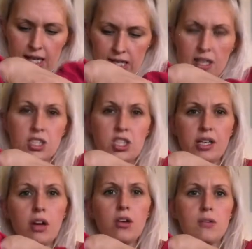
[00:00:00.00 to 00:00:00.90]
Last year
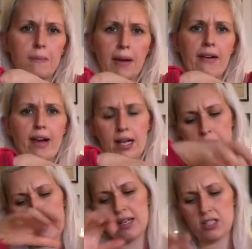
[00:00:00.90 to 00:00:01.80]
Holland & Barrett had a
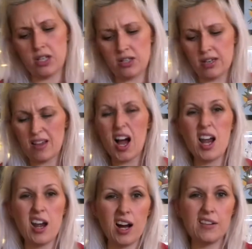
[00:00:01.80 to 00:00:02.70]
panettone that I
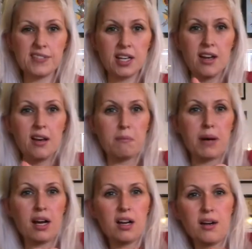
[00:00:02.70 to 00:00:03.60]
loved,
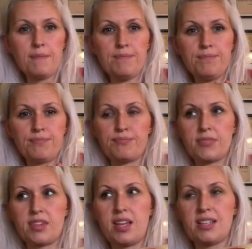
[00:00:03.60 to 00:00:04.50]
but
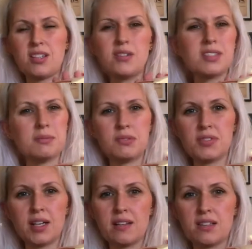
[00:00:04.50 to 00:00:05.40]
they don't seem to have
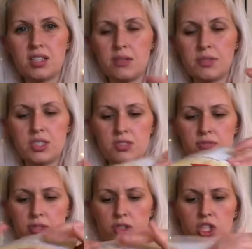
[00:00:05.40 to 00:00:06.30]
done it this year, which is a
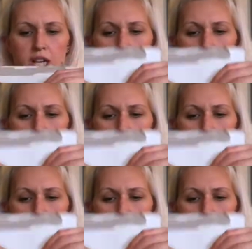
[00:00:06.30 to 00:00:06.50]
real shame.